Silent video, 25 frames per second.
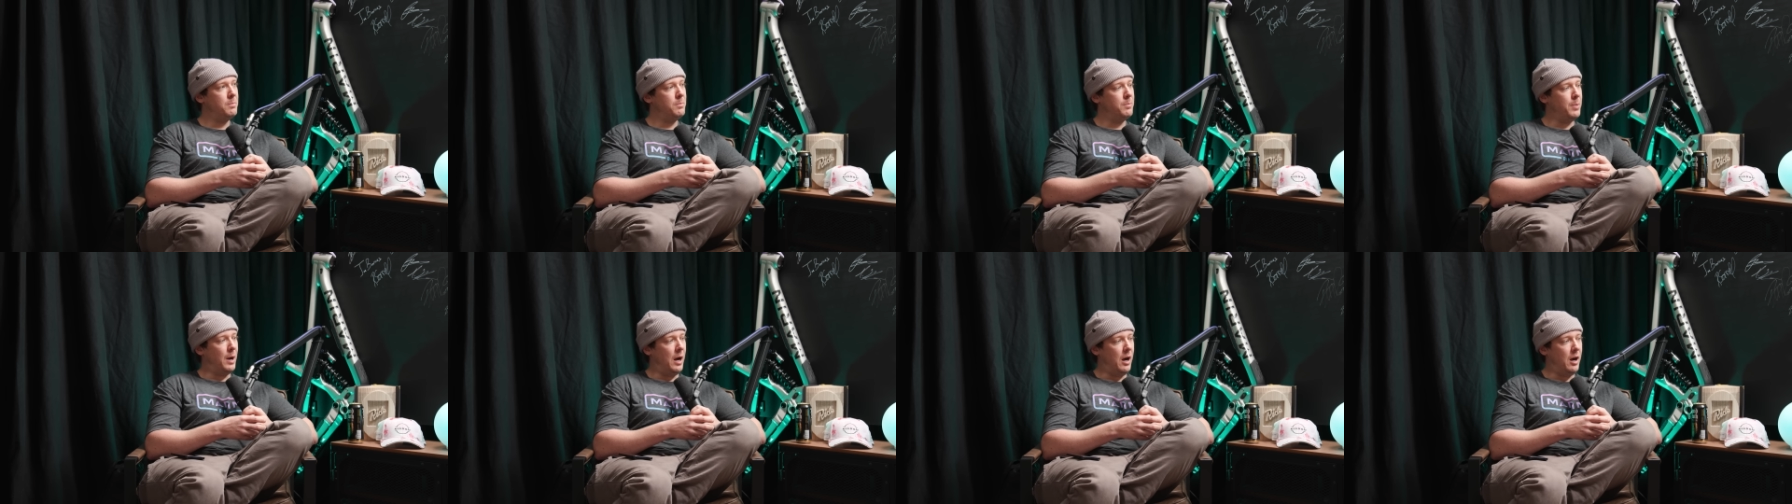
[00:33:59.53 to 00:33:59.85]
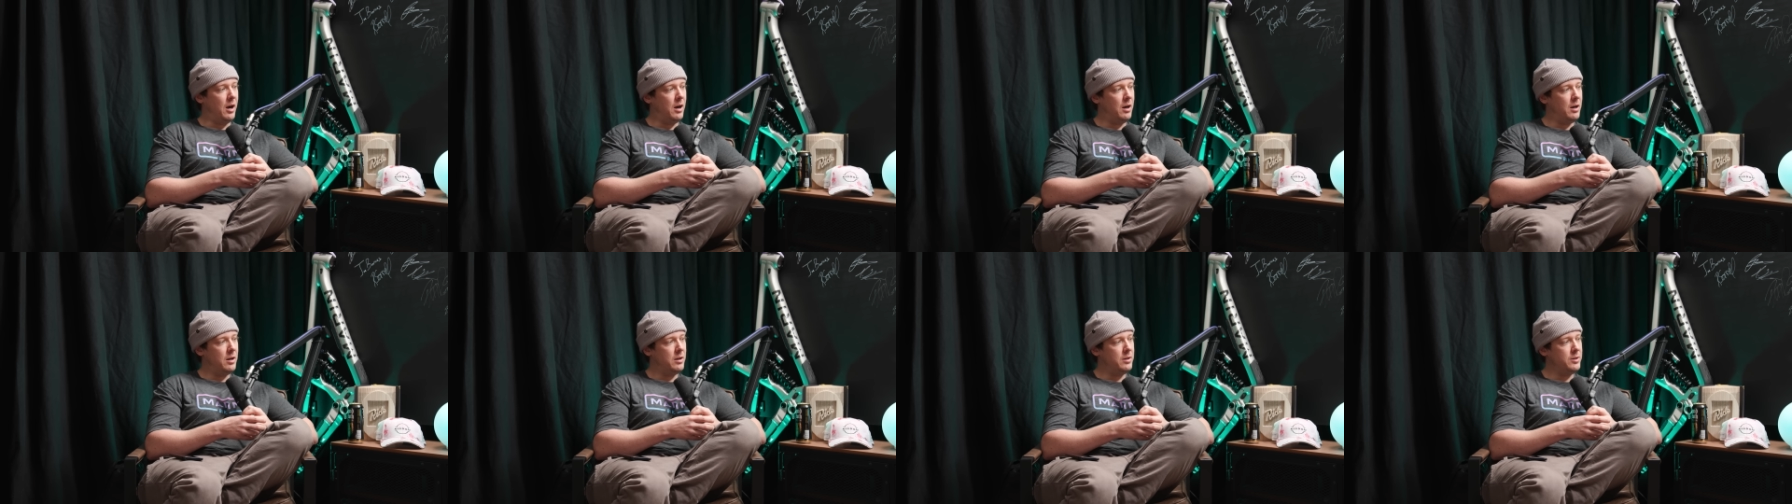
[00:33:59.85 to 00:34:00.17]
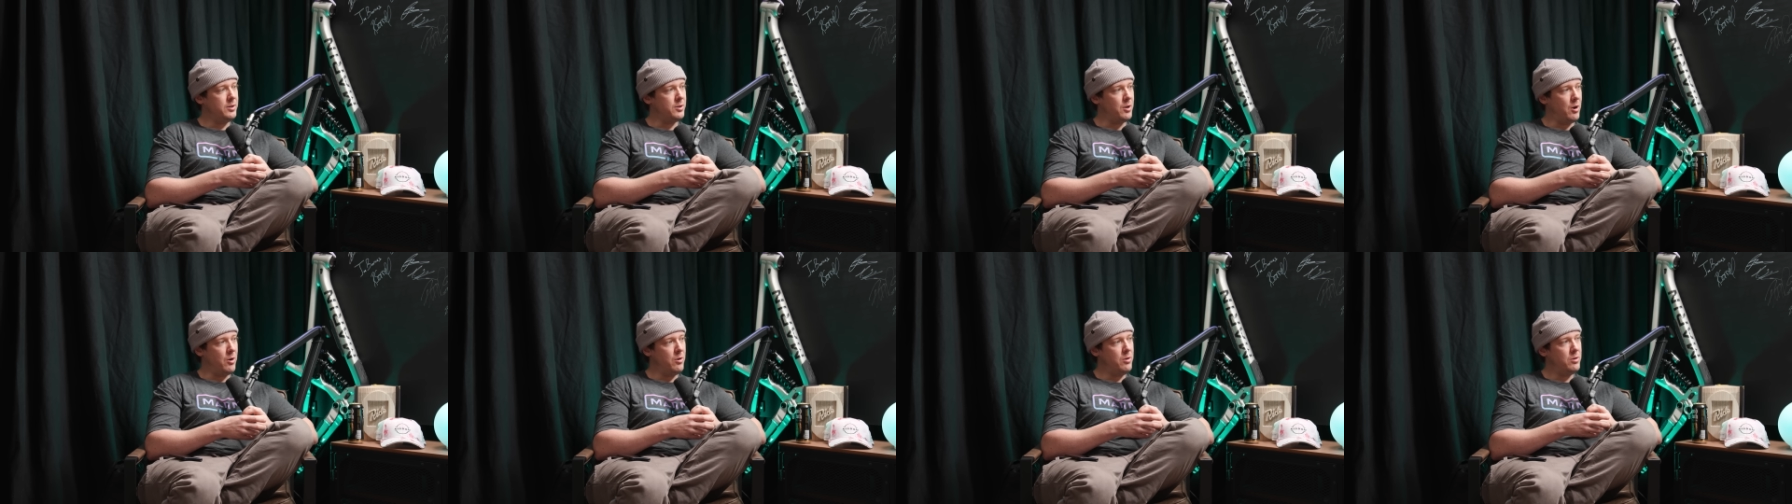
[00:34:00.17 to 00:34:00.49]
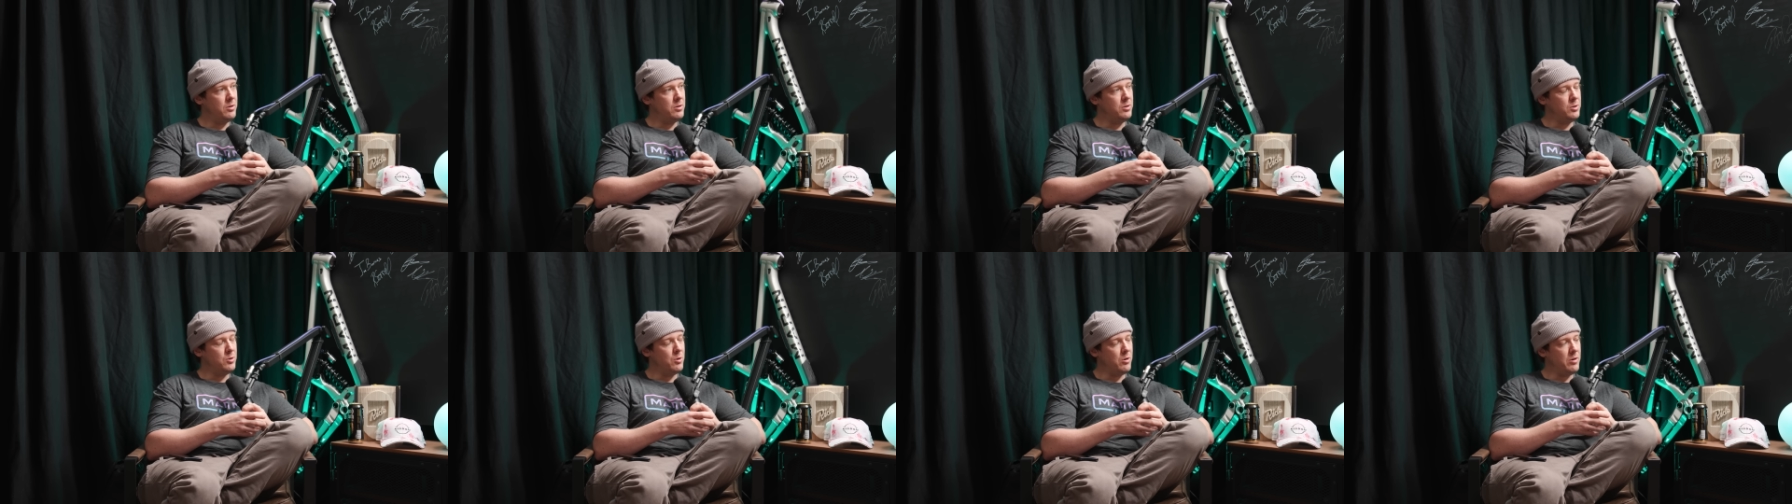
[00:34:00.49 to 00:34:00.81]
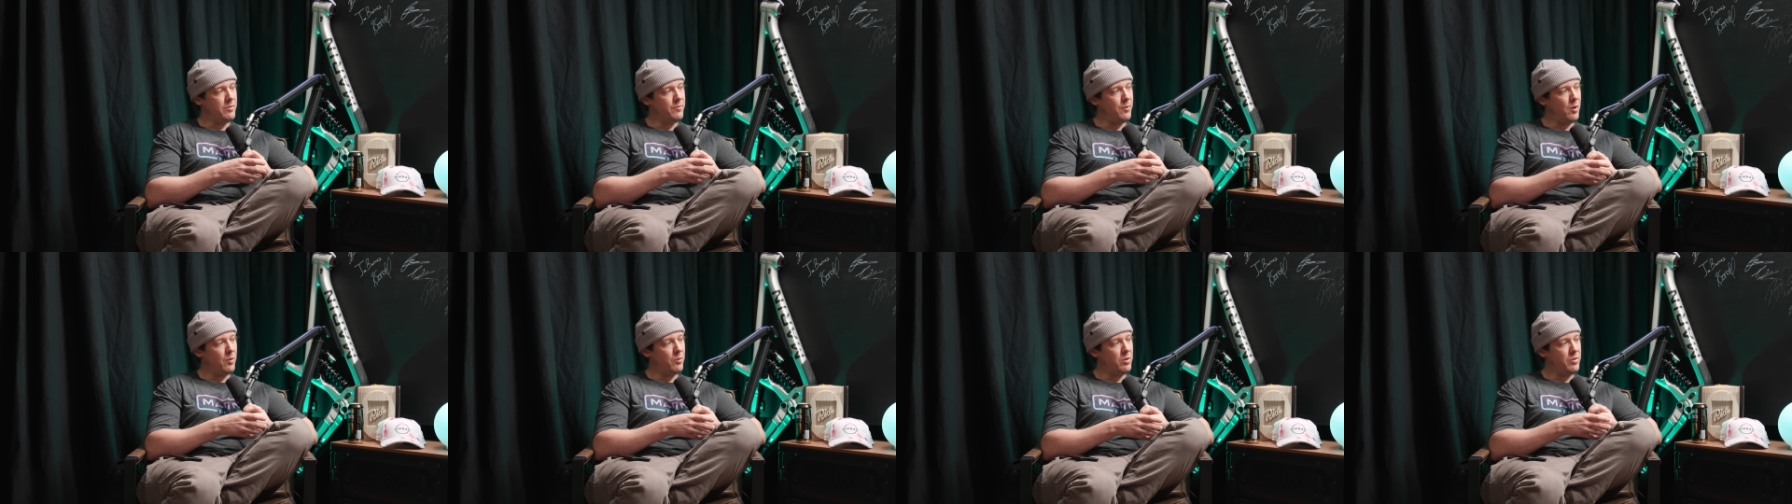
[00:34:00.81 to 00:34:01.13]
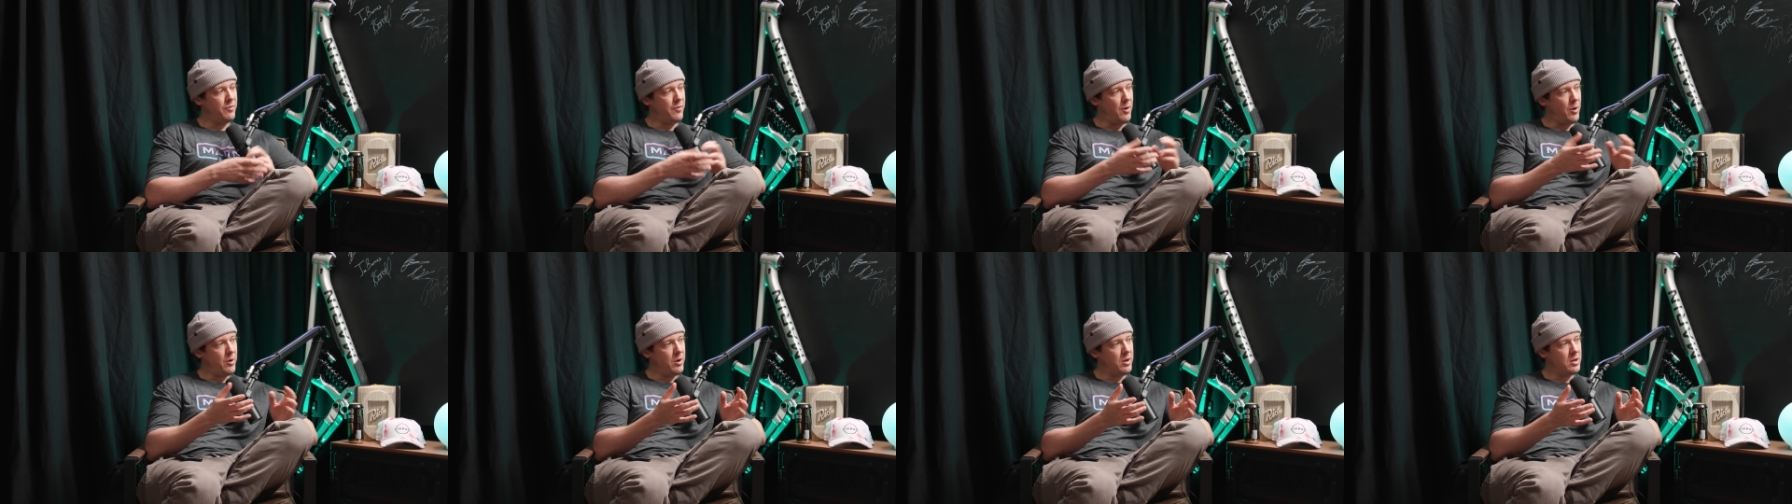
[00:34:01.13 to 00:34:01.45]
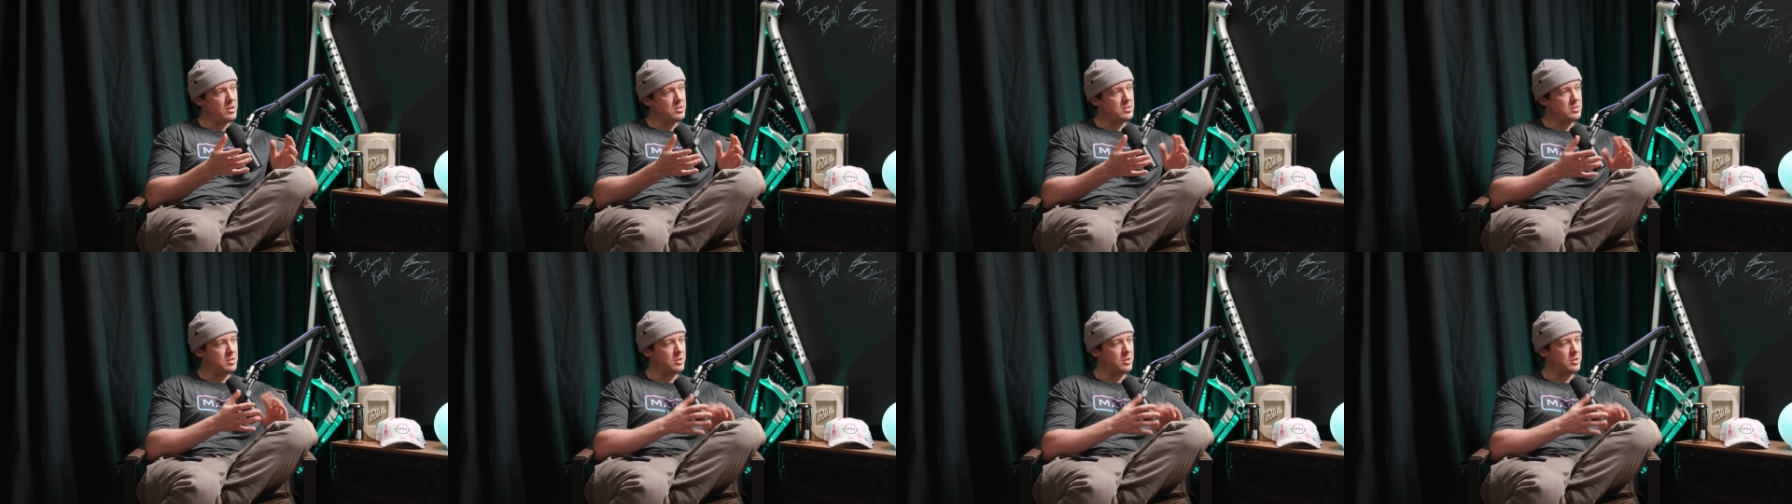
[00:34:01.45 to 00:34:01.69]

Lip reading: but you know, you're involved with Focus.